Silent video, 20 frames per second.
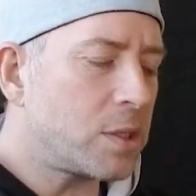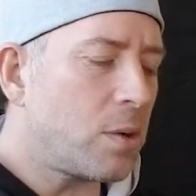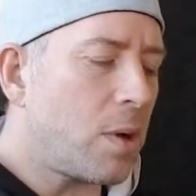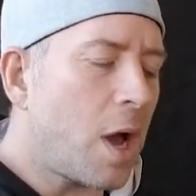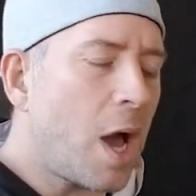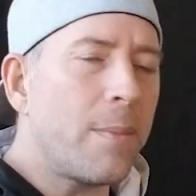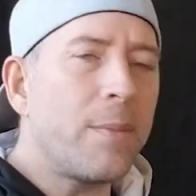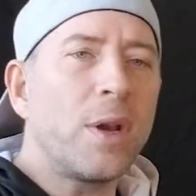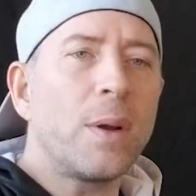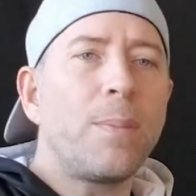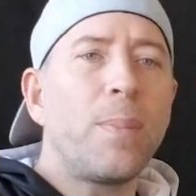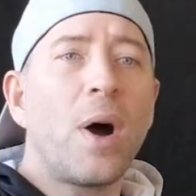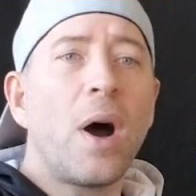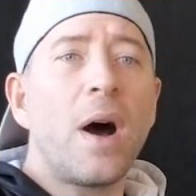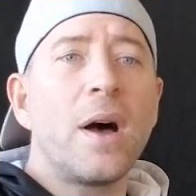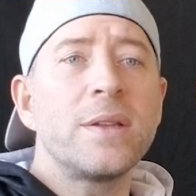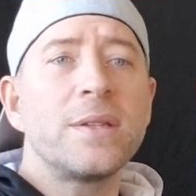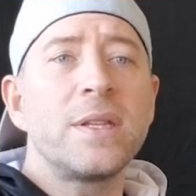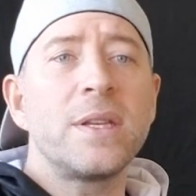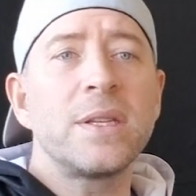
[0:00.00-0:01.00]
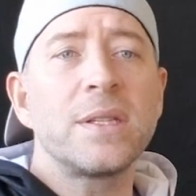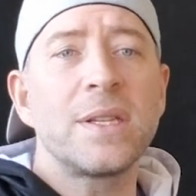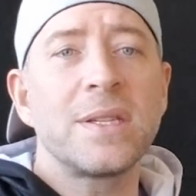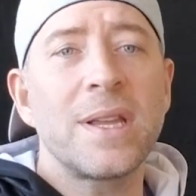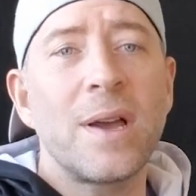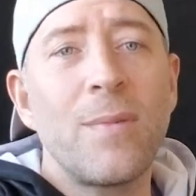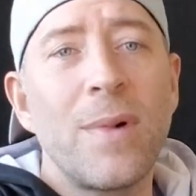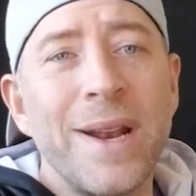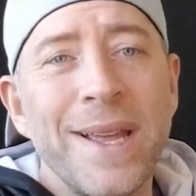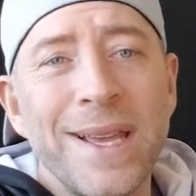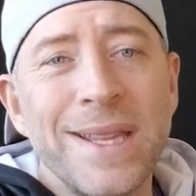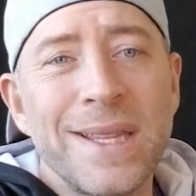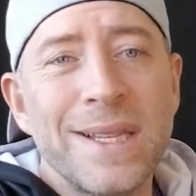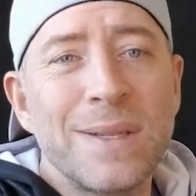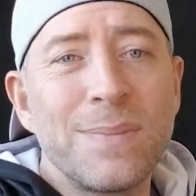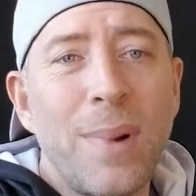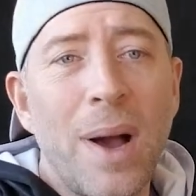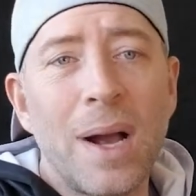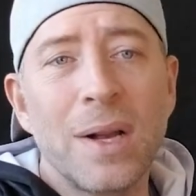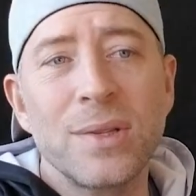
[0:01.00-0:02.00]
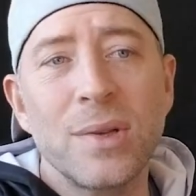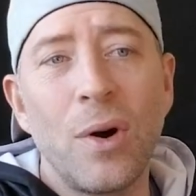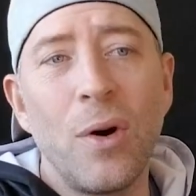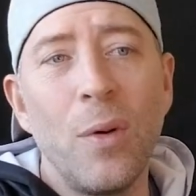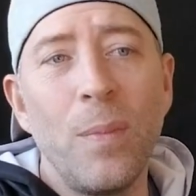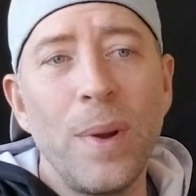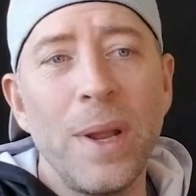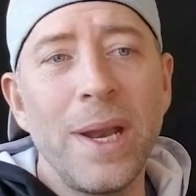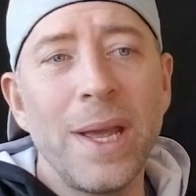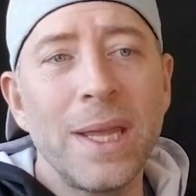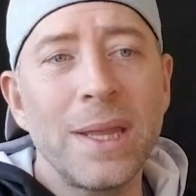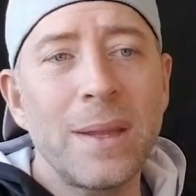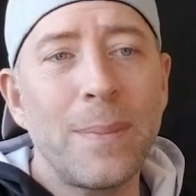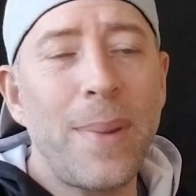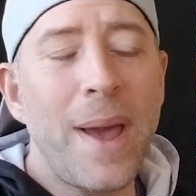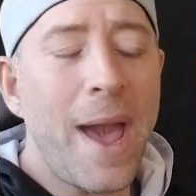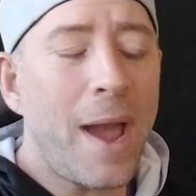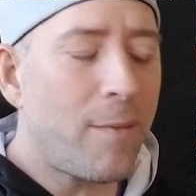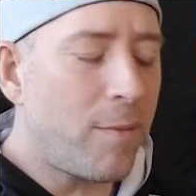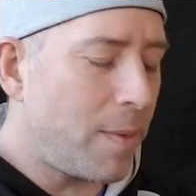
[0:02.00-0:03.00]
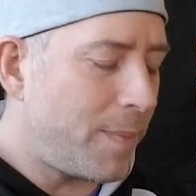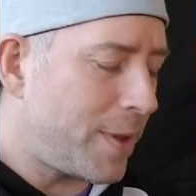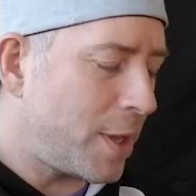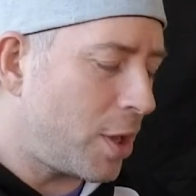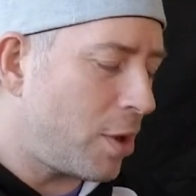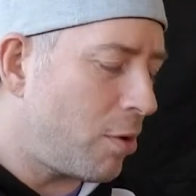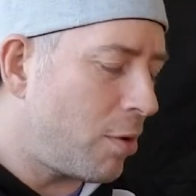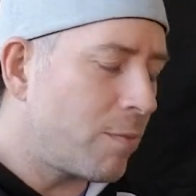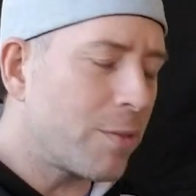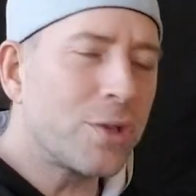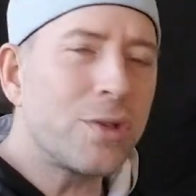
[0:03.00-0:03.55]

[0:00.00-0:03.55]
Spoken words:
So I'm going to pause this because I want to get this box open and get the pack ripping going.